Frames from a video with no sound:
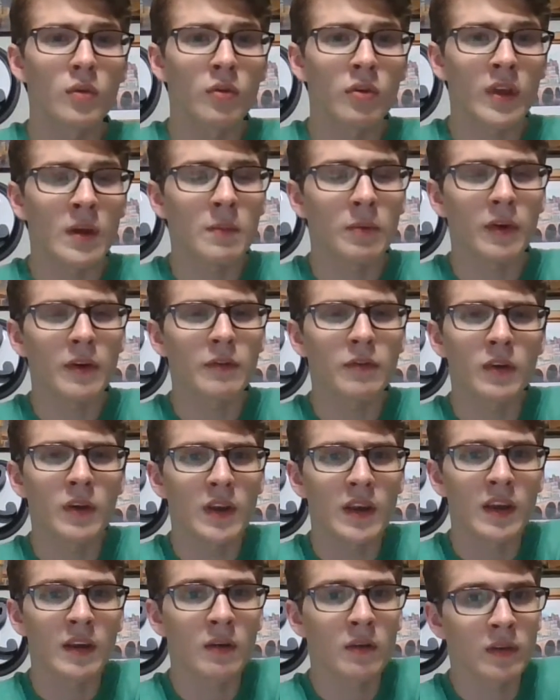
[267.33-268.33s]

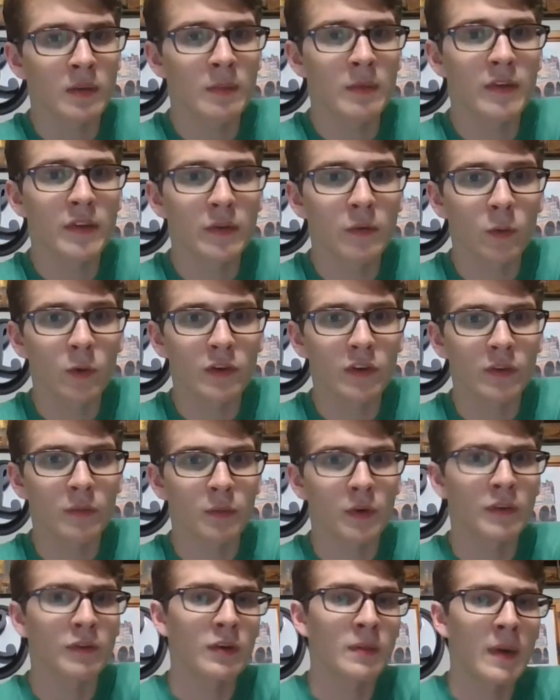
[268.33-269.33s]
some of his forces
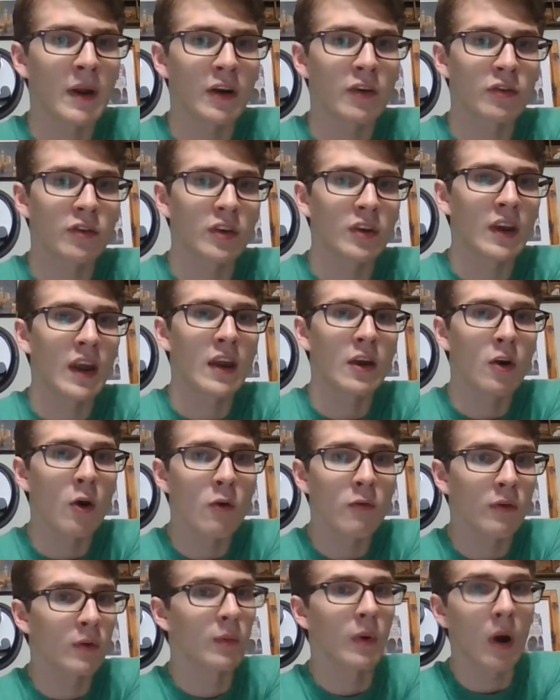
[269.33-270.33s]
briefly managed to take
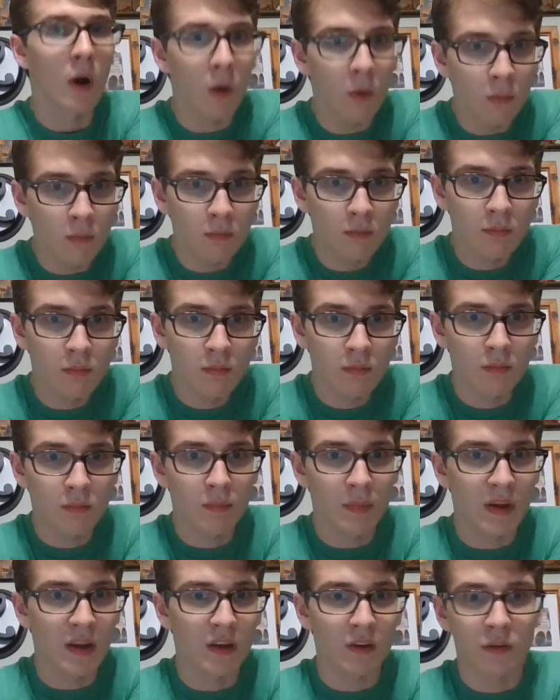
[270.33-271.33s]
over Rome
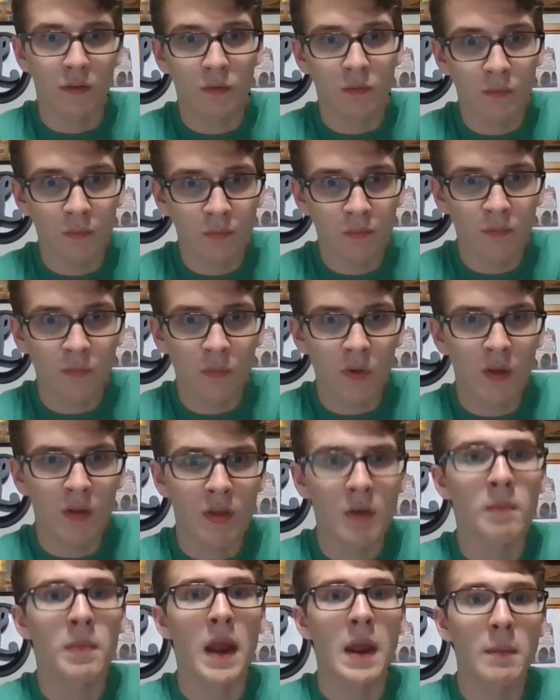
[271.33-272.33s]
because
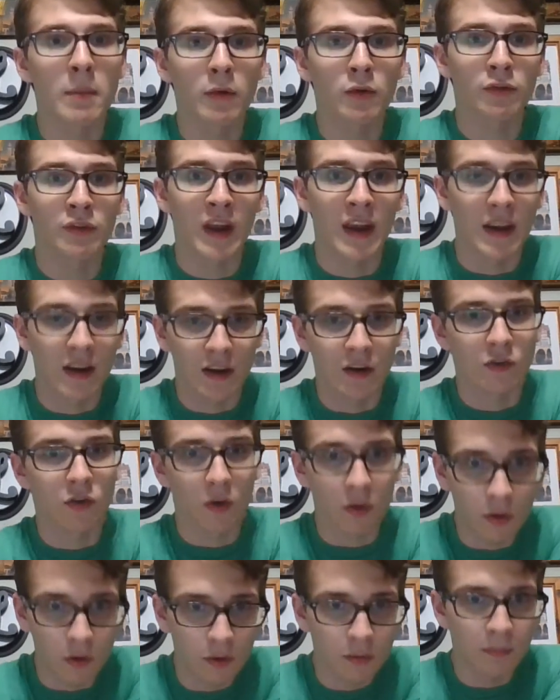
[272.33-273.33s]
the papal state
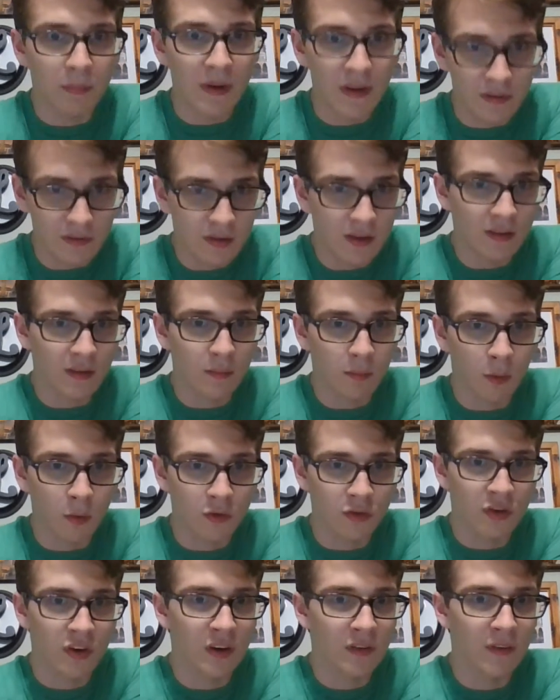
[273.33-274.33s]
controlled a decent
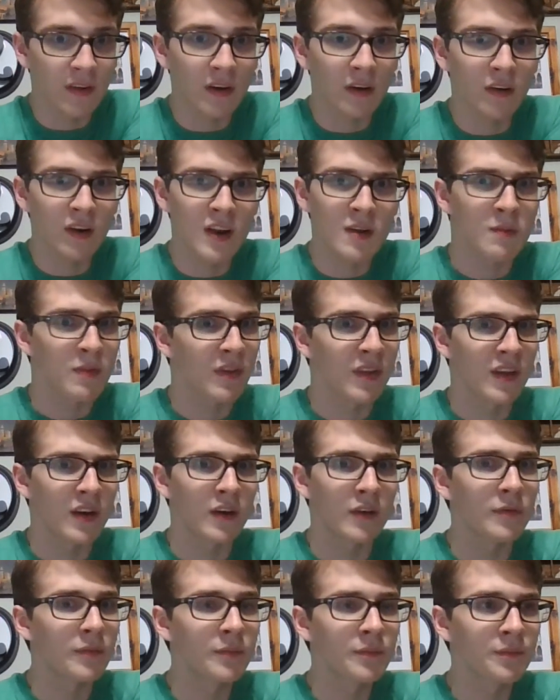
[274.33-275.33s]
portion of Italy, but
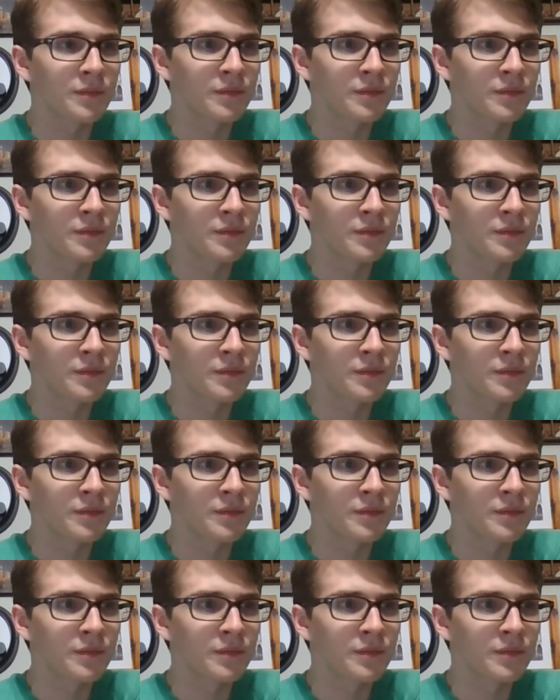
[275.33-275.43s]
then